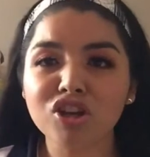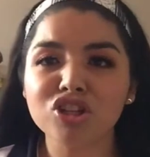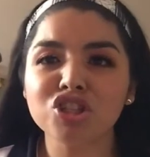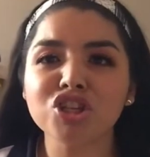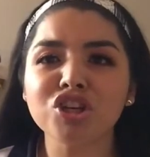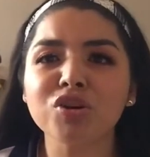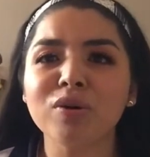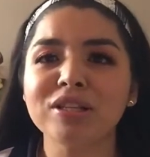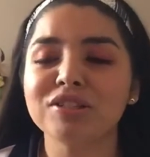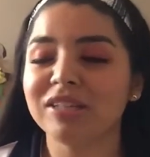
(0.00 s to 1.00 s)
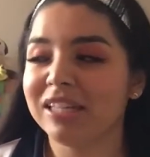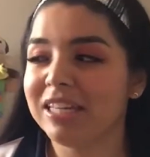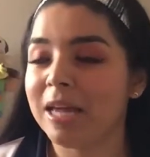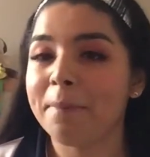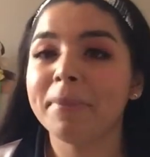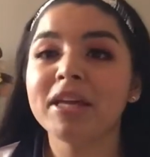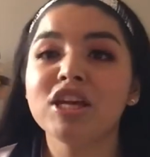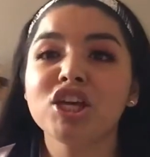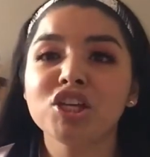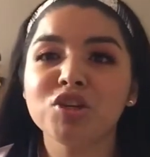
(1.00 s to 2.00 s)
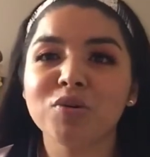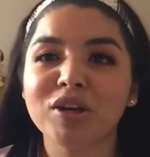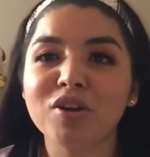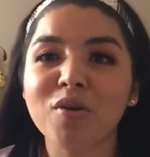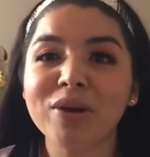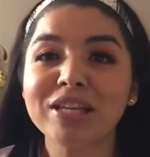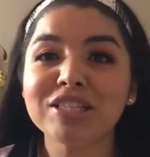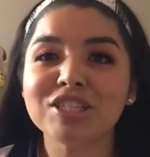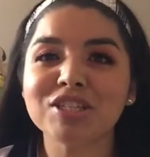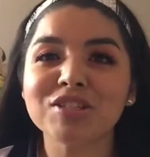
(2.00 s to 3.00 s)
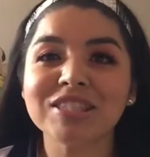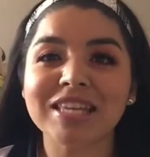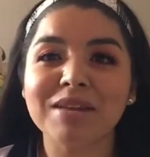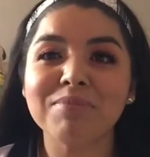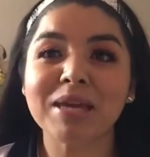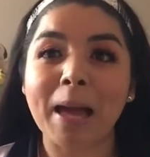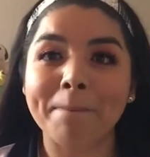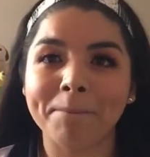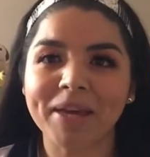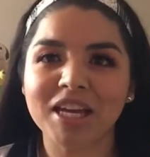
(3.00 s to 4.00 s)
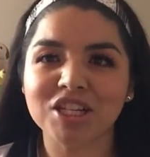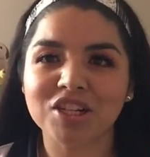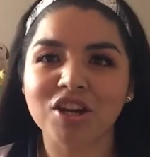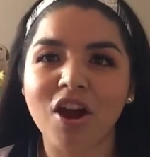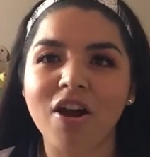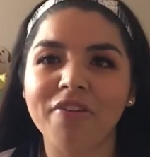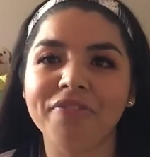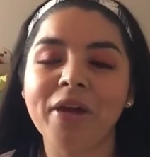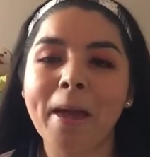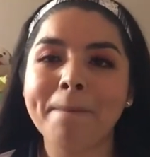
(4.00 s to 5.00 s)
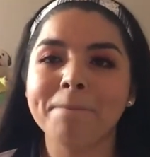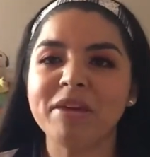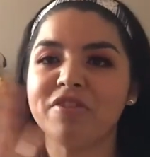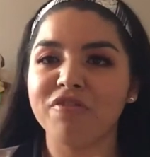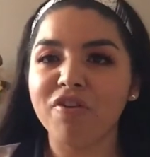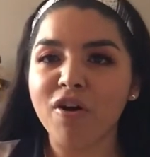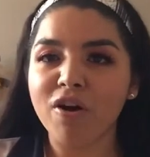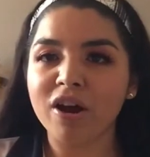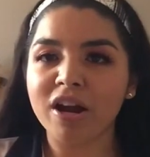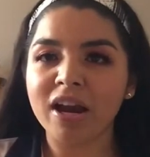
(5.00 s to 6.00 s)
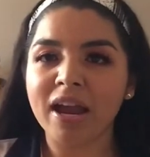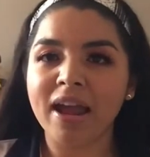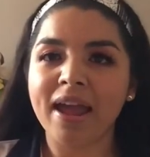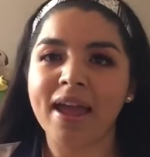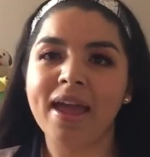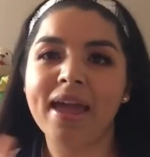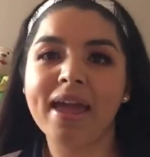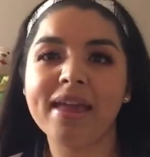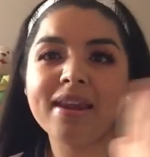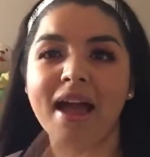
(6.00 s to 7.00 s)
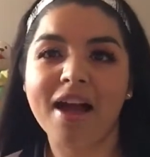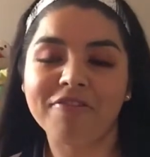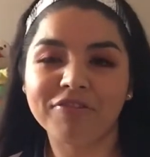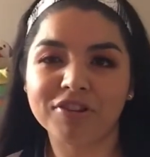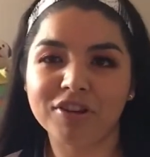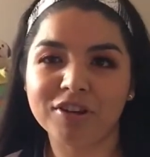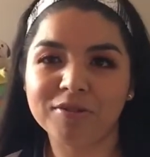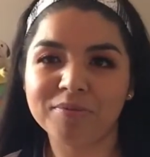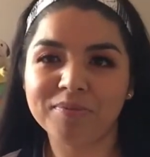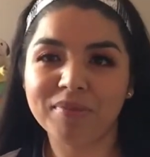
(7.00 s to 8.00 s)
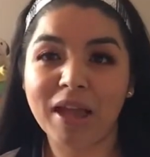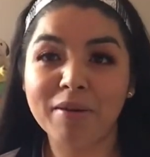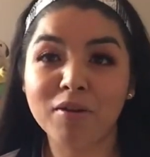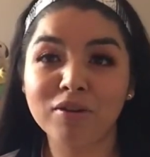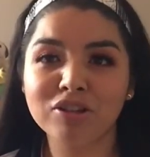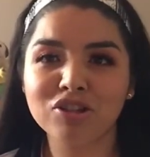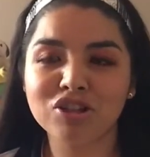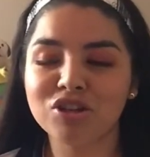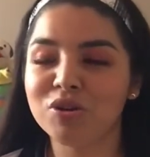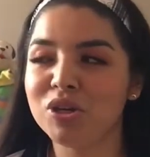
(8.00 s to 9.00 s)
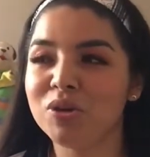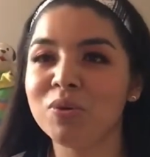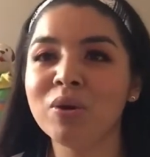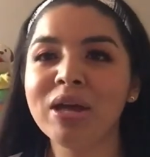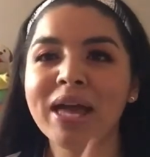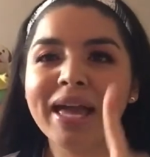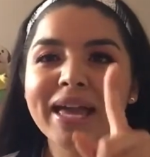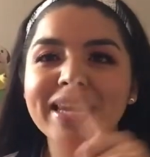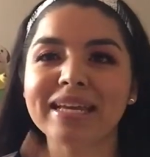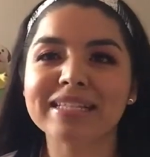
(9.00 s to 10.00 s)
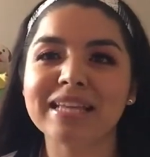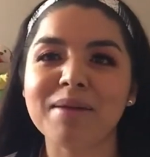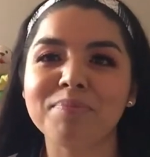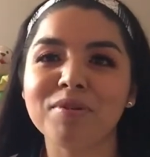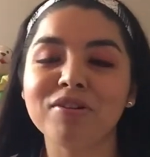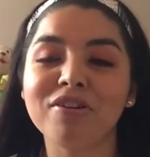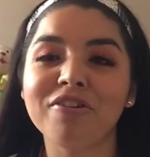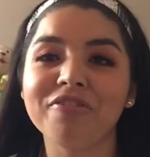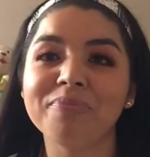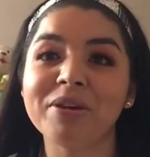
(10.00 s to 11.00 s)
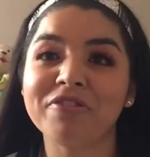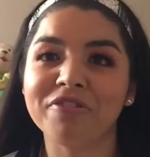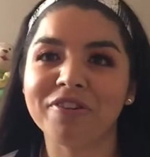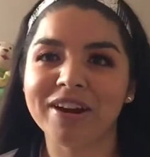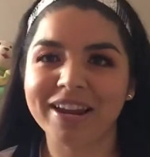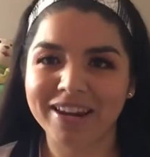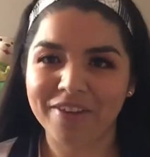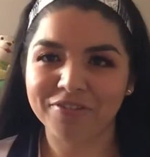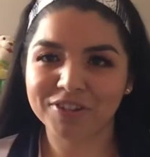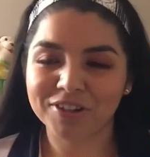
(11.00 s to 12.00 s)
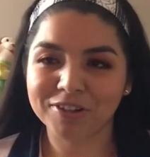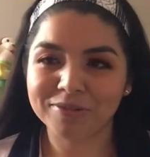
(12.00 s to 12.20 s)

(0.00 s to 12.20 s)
So you're going to clean up. You are going to send me a picture of before and after. I'm going to show you an example of before and after.